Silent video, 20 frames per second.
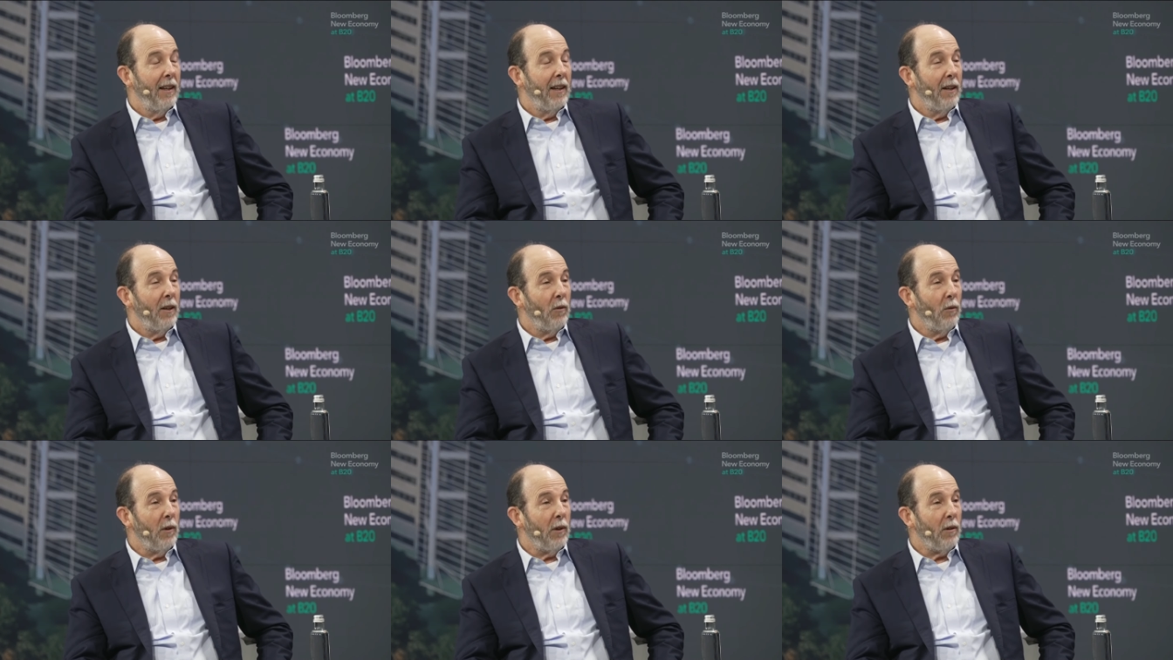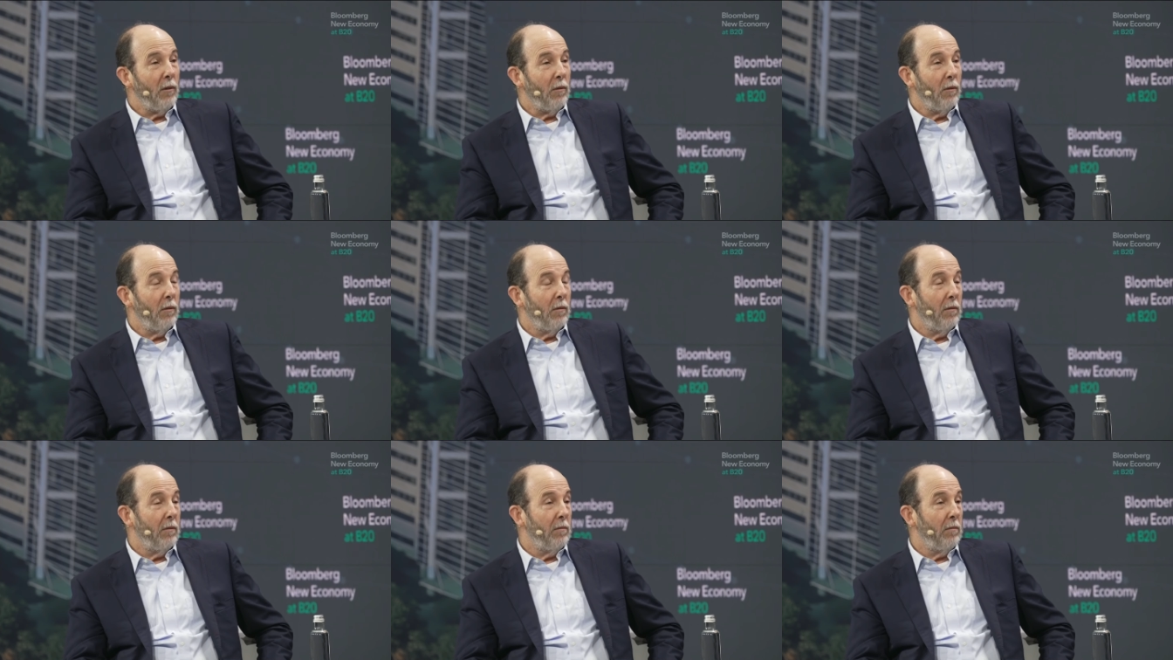Well,
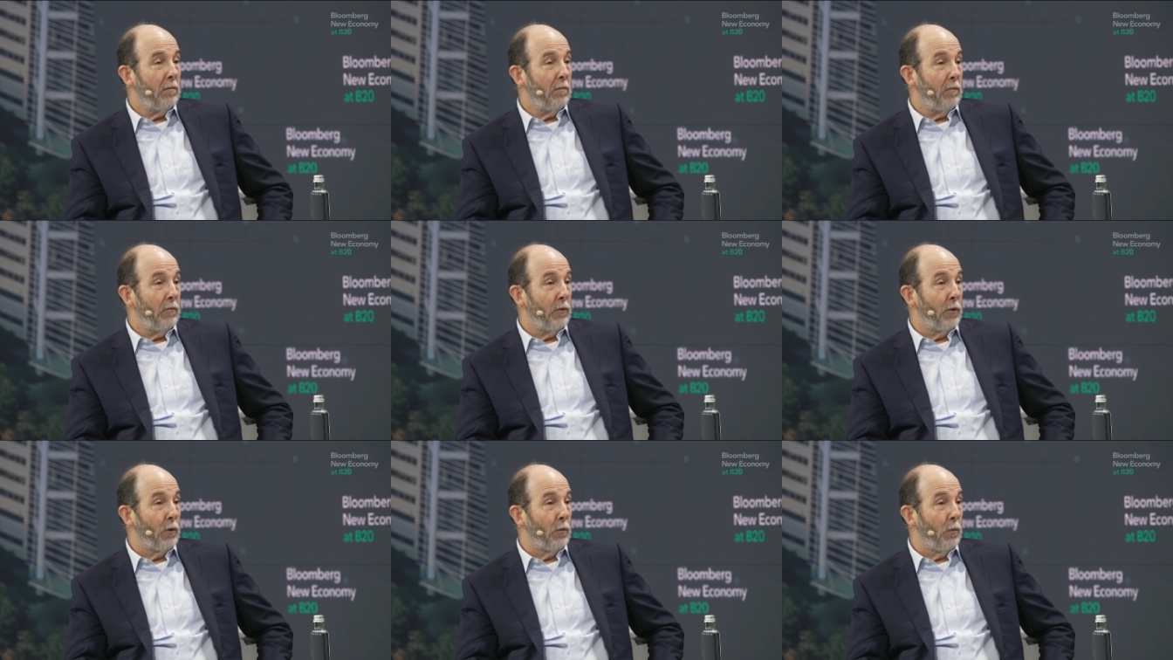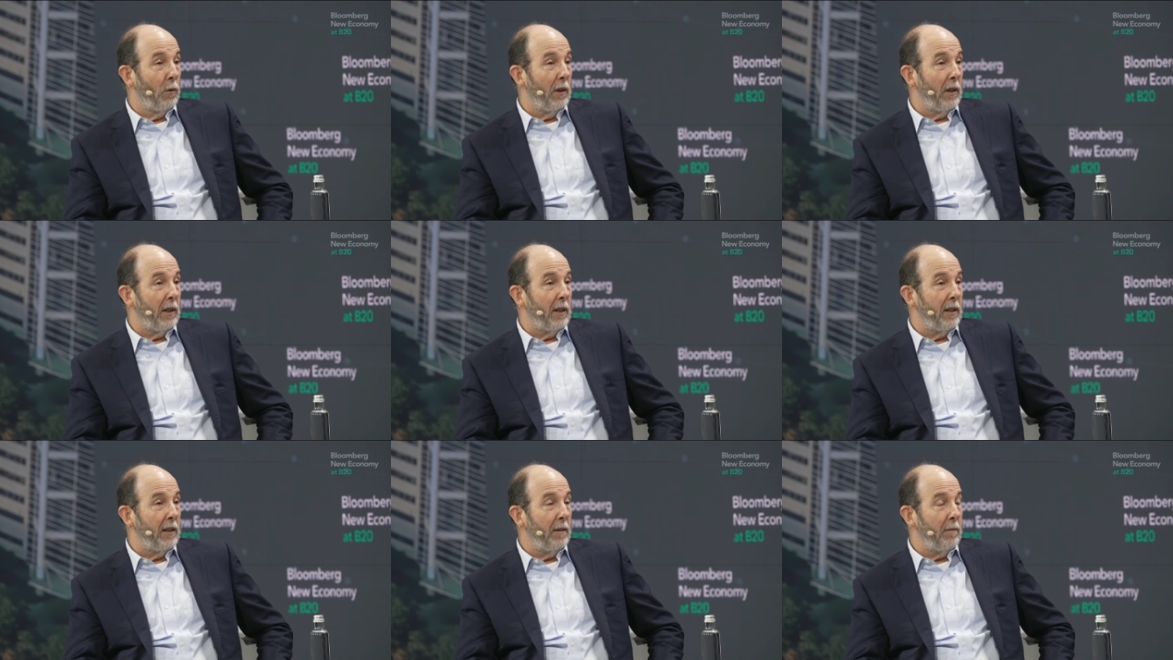for
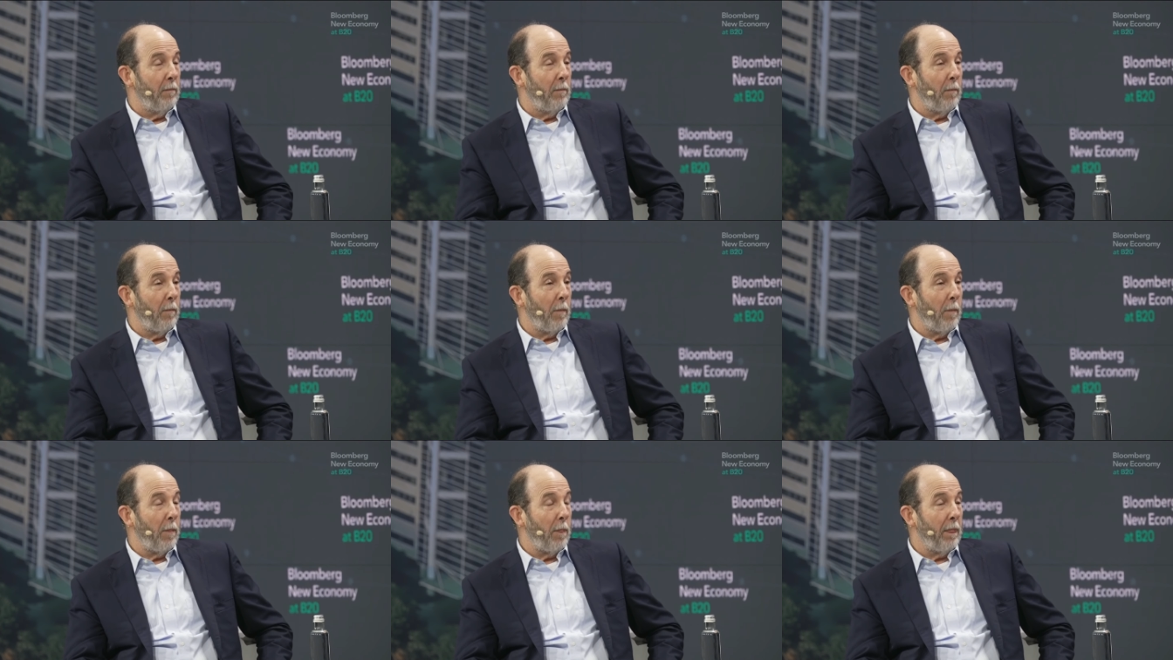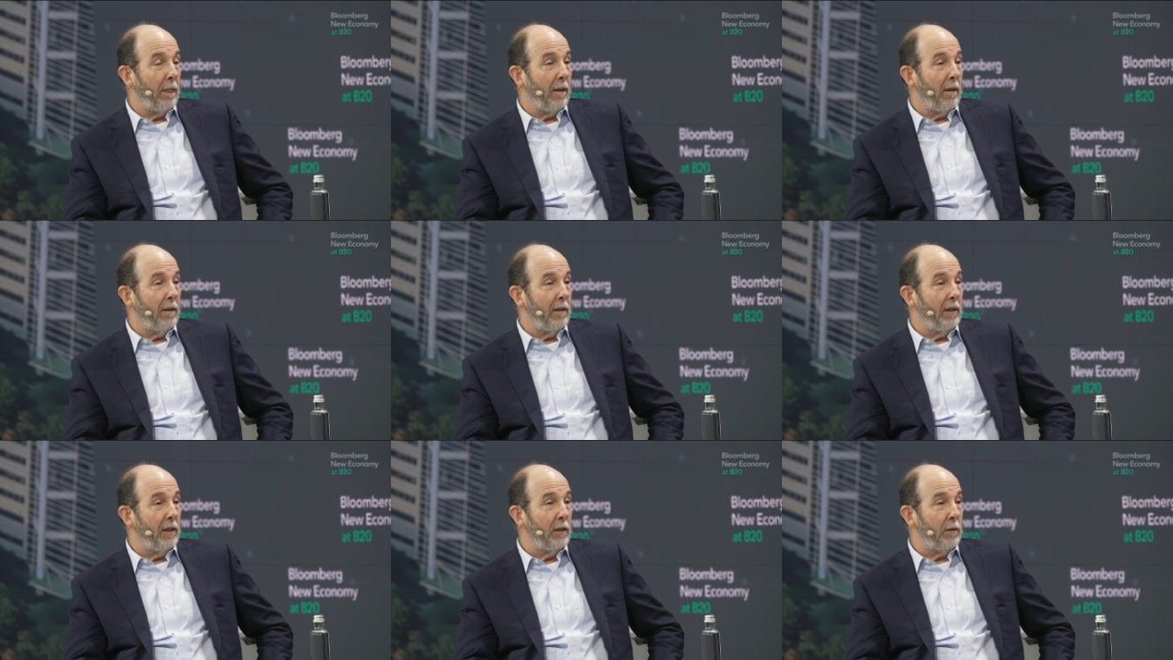one,
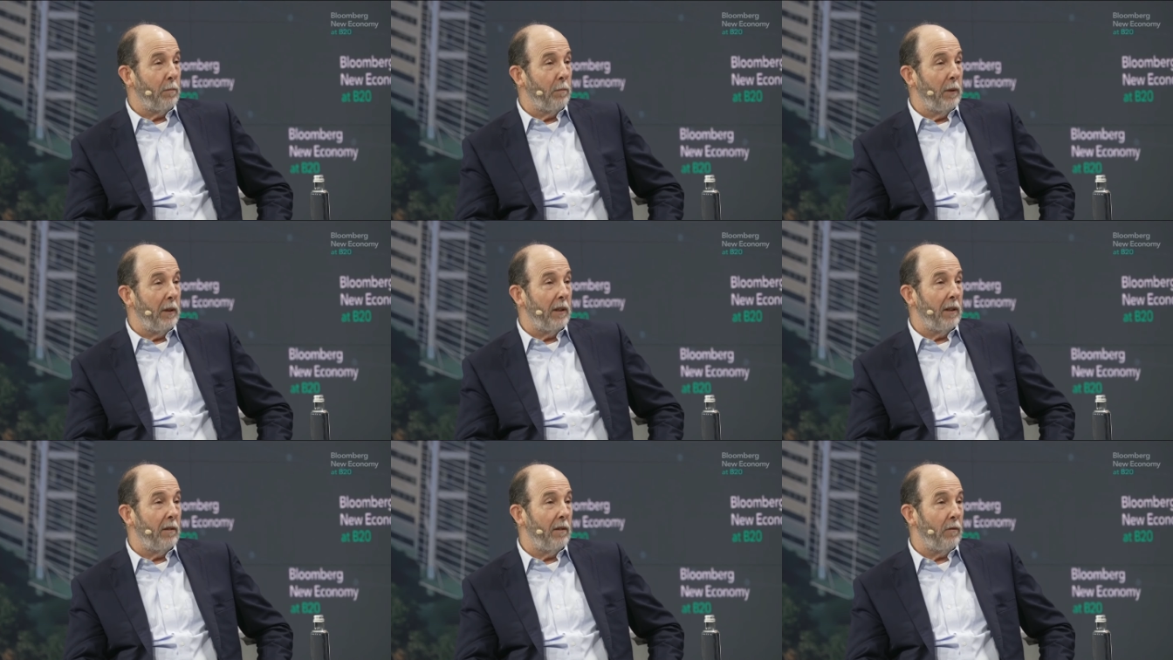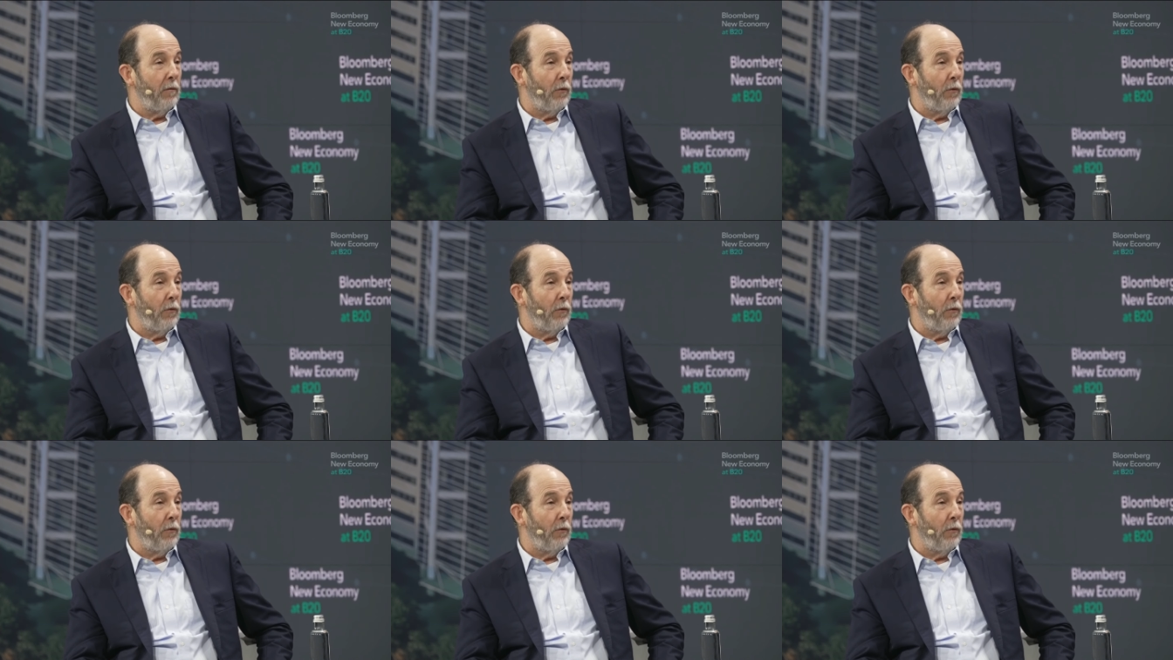it's been